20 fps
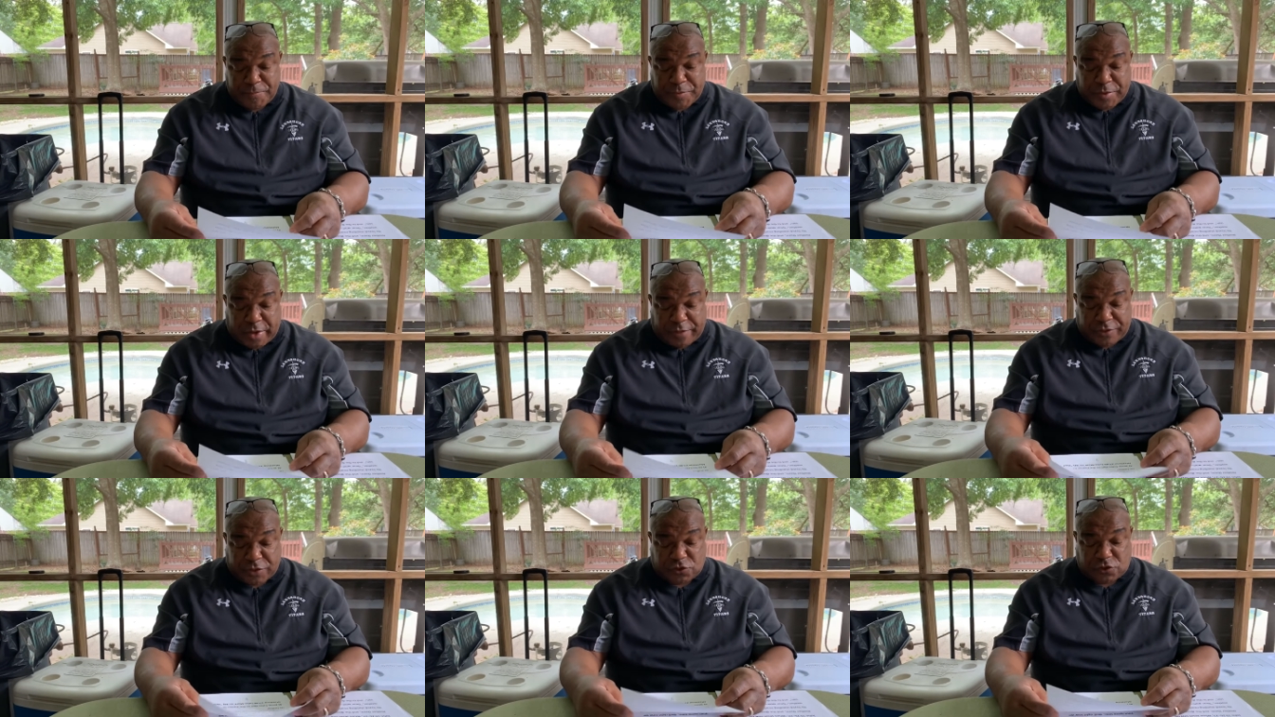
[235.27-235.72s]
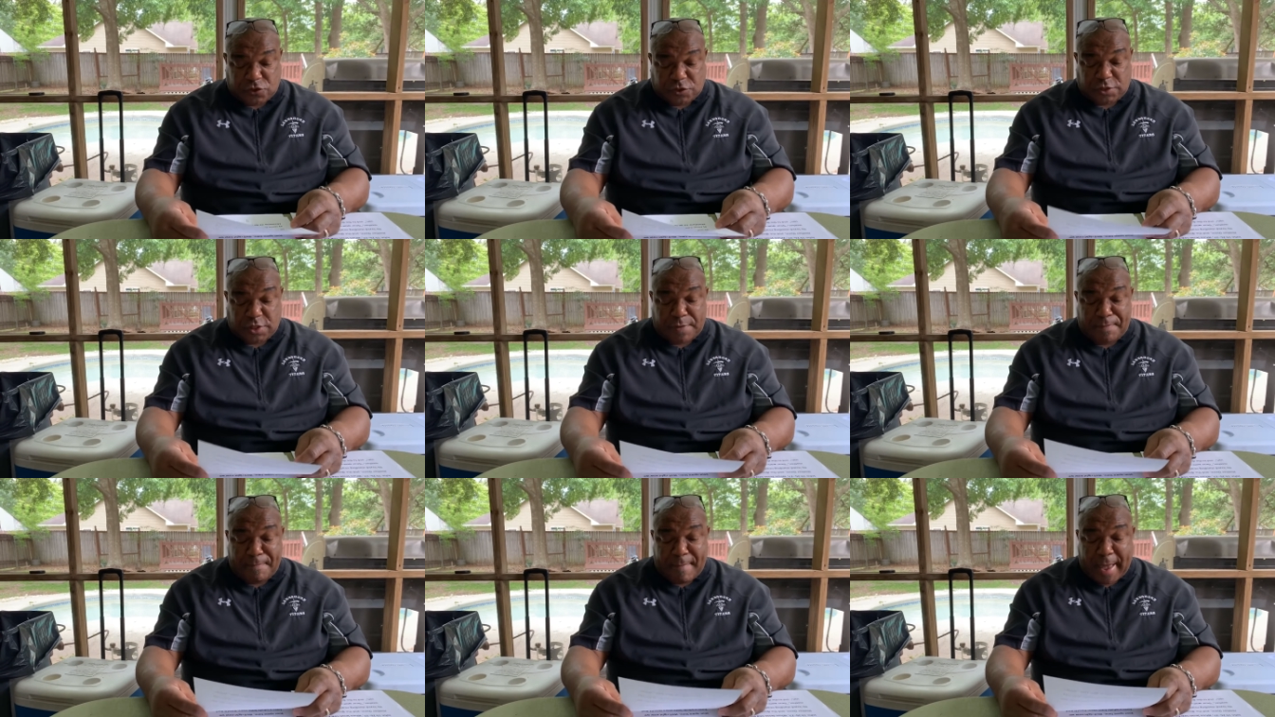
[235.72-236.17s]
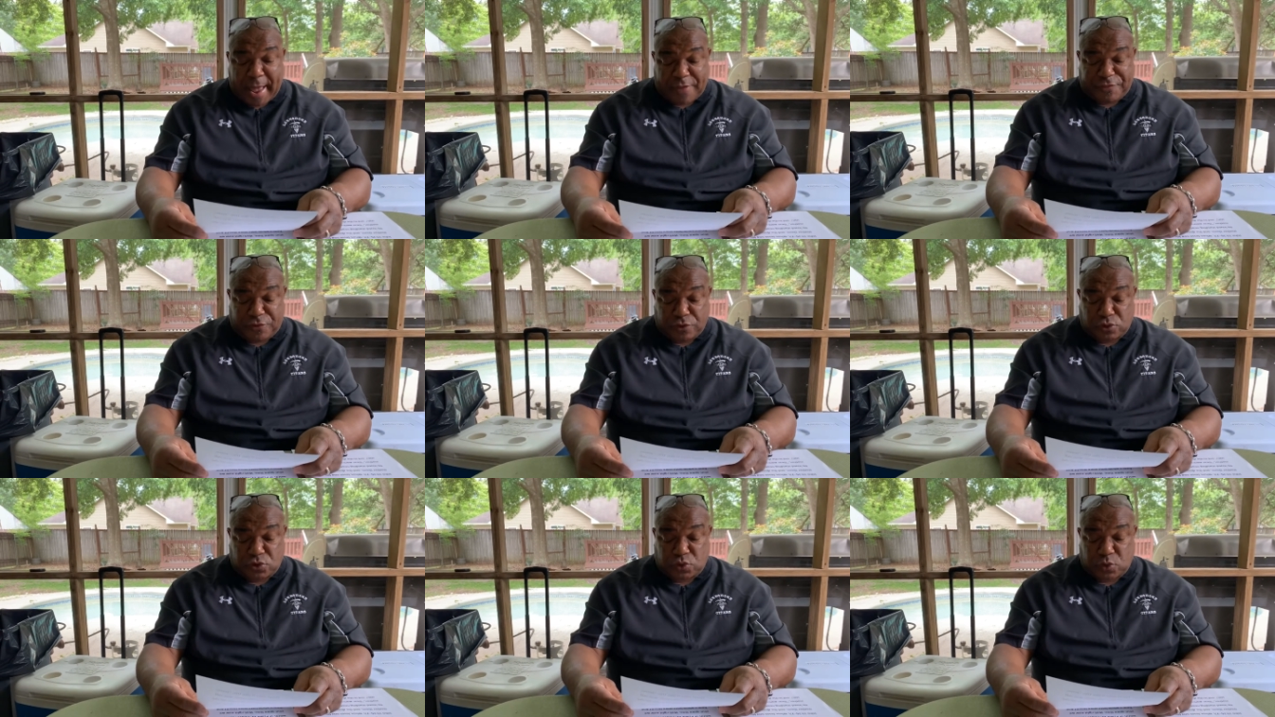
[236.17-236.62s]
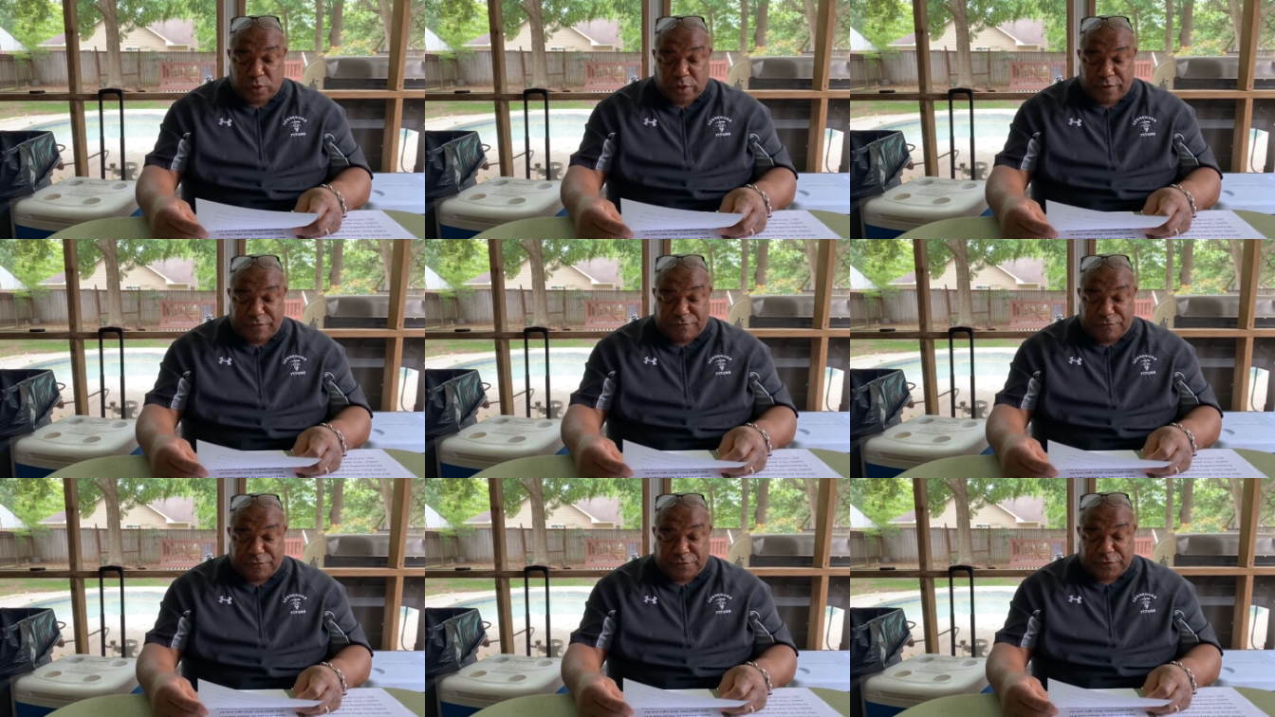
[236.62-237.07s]
and this is in Matthew
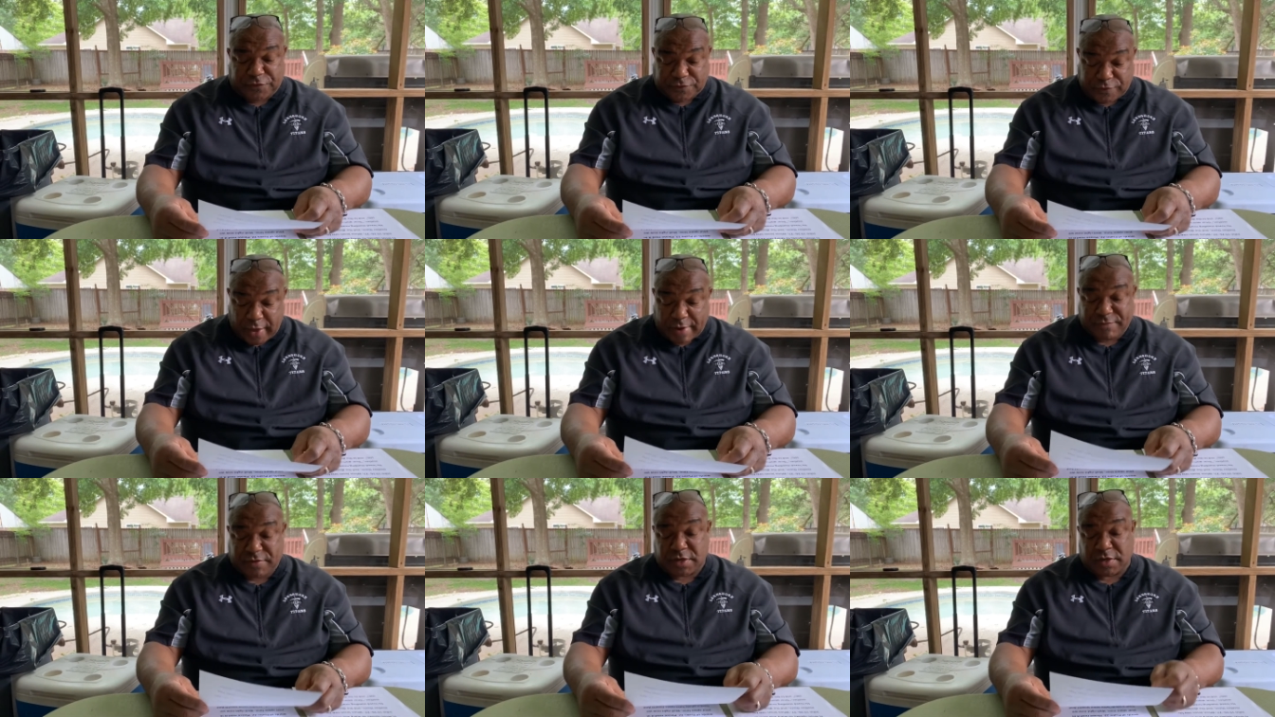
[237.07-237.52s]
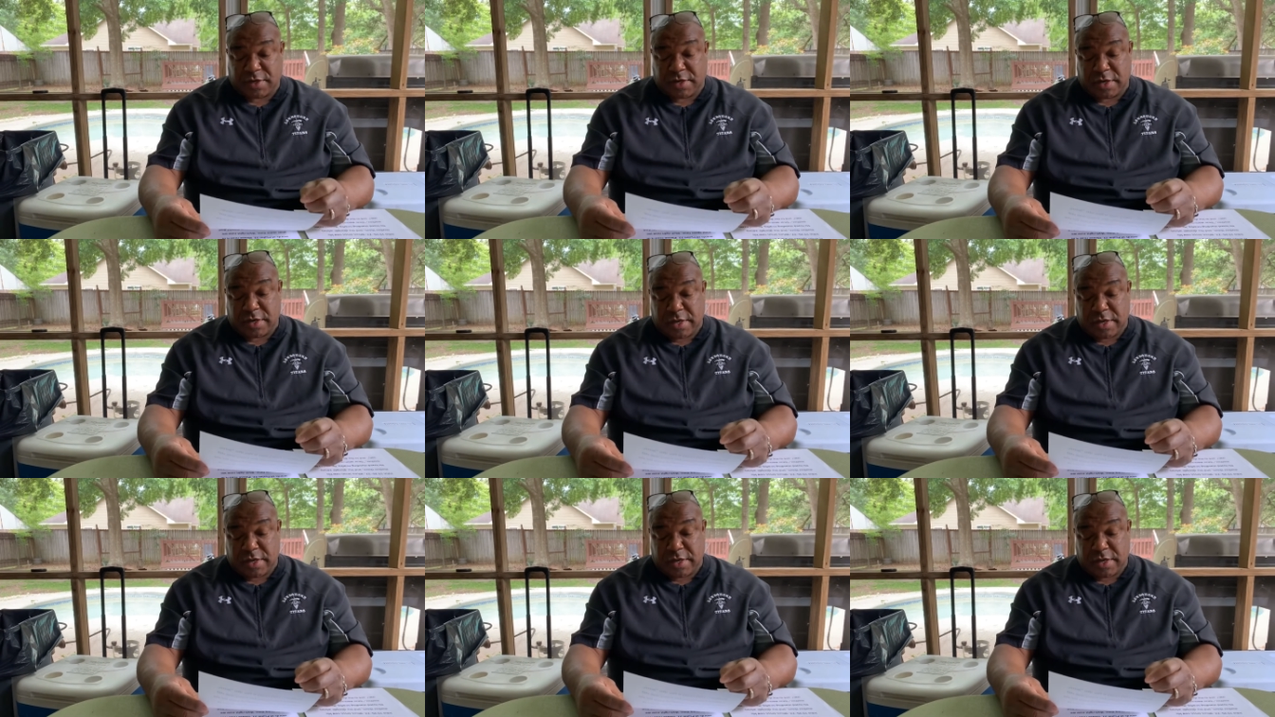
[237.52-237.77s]
27